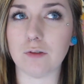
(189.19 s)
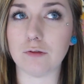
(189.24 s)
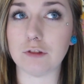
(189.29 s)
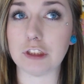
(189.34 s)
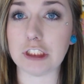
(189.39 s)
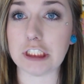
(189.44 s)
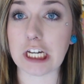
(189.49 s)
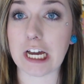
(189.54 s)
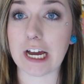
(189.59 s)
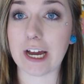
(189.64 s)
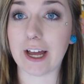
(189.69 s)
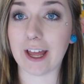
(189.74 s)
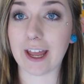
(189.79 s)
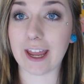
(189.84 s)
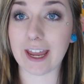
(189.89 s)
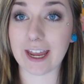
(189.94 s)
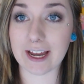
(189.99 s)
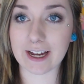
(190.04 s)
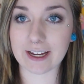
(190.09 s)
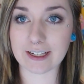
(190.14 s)
Yeah.
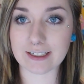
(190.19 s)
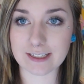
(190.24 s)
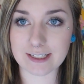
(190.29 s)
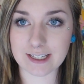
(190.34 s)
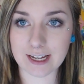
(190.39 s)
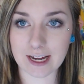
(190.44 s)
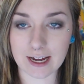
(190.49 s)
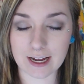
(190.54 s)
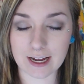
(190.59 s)
And